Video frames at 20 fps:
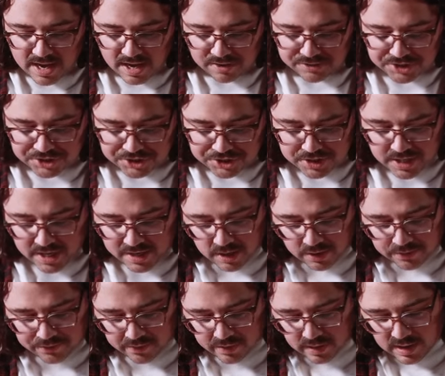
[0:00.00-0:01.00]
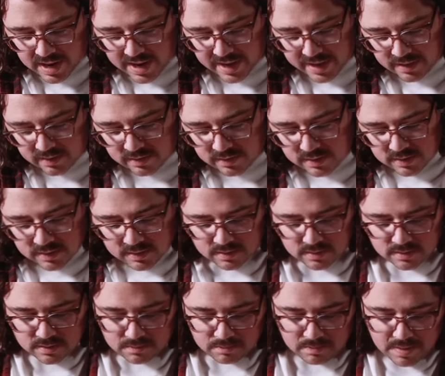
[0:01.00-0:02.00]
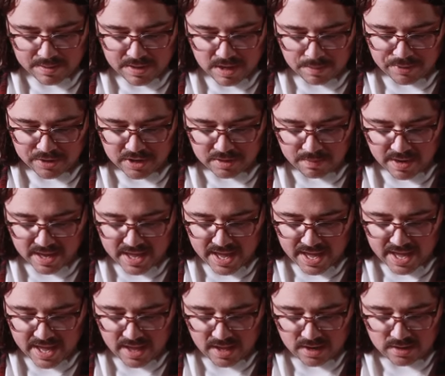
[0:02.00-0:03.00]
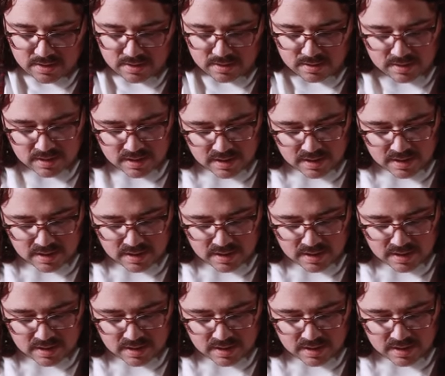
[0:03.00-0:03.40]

I'll just shake under a light. Maybe I'll put it in my hand.